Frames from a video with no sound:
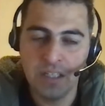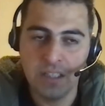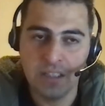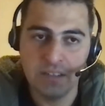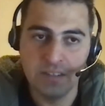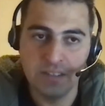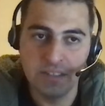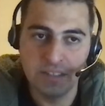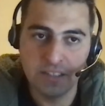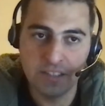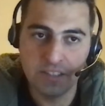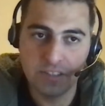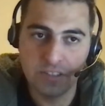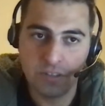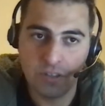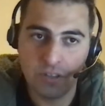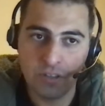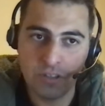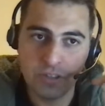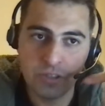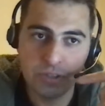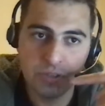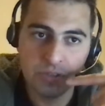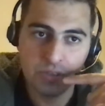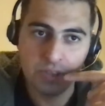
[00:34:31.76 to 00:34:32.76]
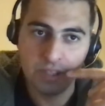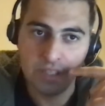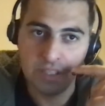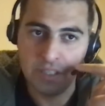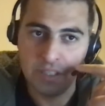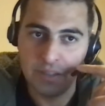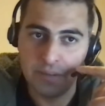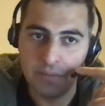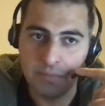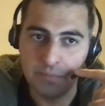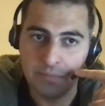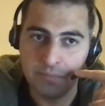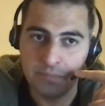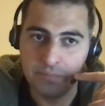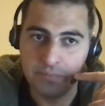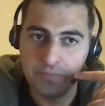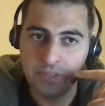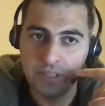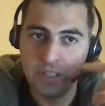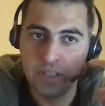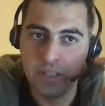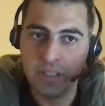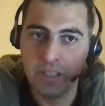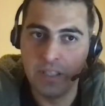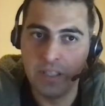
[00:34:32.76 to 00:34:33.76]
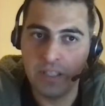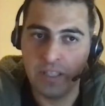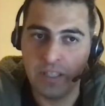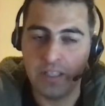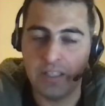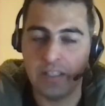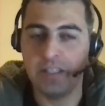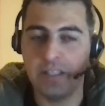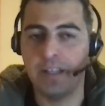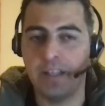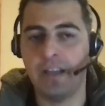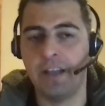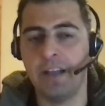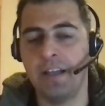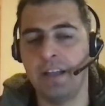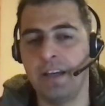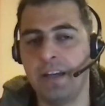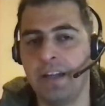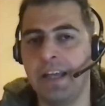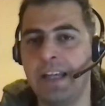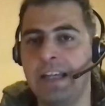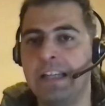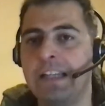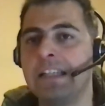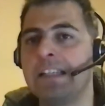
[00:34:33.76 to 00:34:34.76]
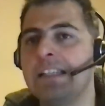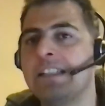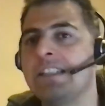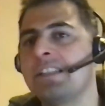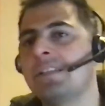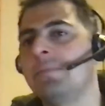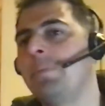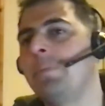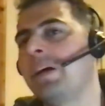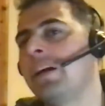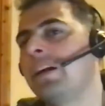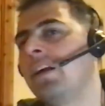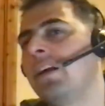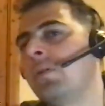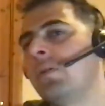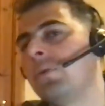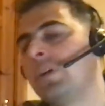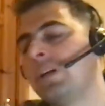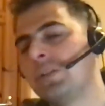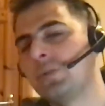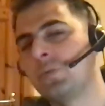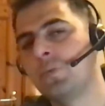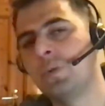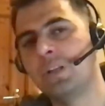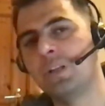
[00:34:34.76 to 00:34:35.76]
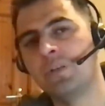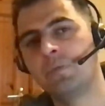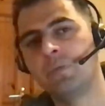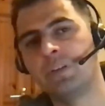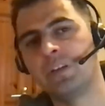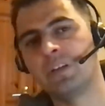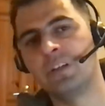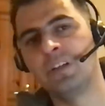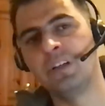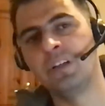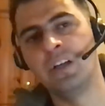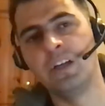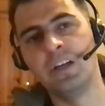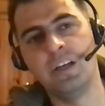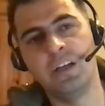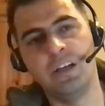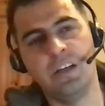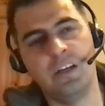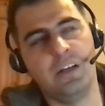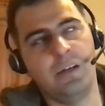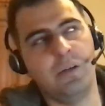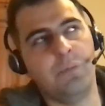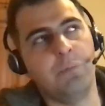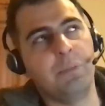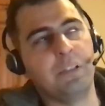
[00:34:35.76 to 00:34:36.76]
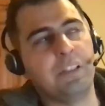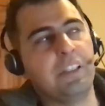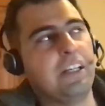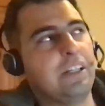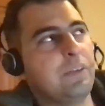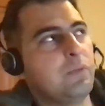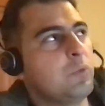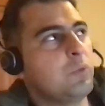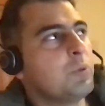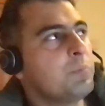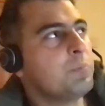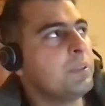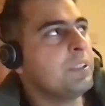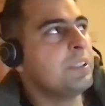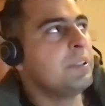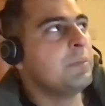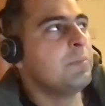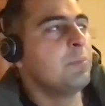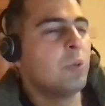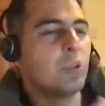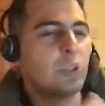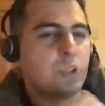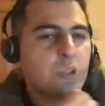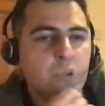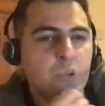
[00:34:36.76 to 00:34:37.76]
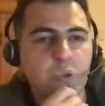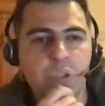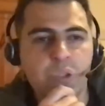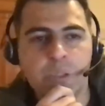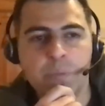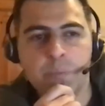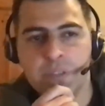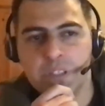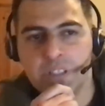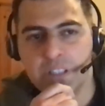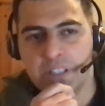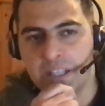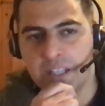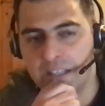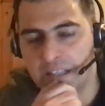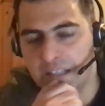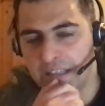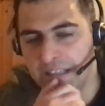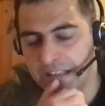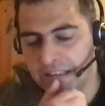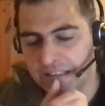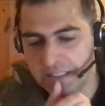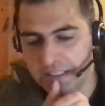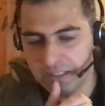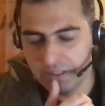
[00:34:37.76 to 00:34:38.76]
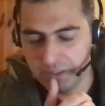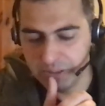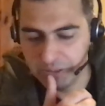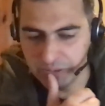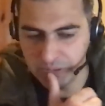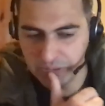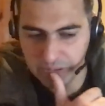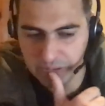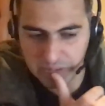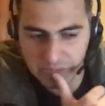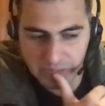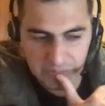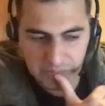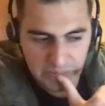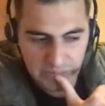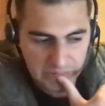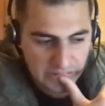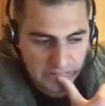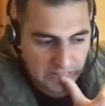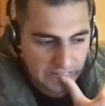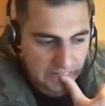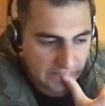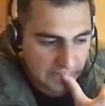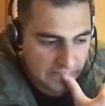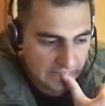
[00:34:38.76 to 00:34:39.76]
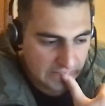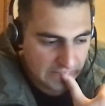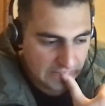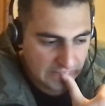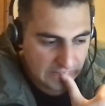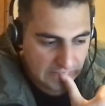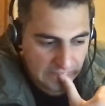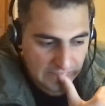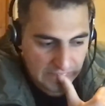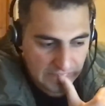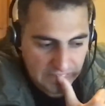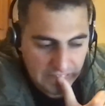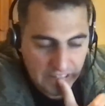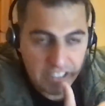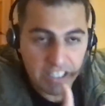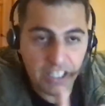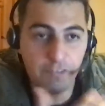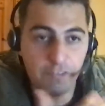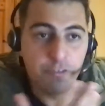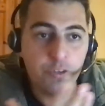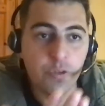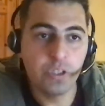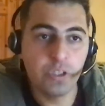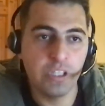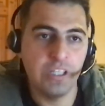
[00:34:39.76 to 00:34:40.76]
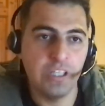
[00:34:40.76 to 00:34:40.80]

There is also an analyst background as well, but that would be more suitable to, if you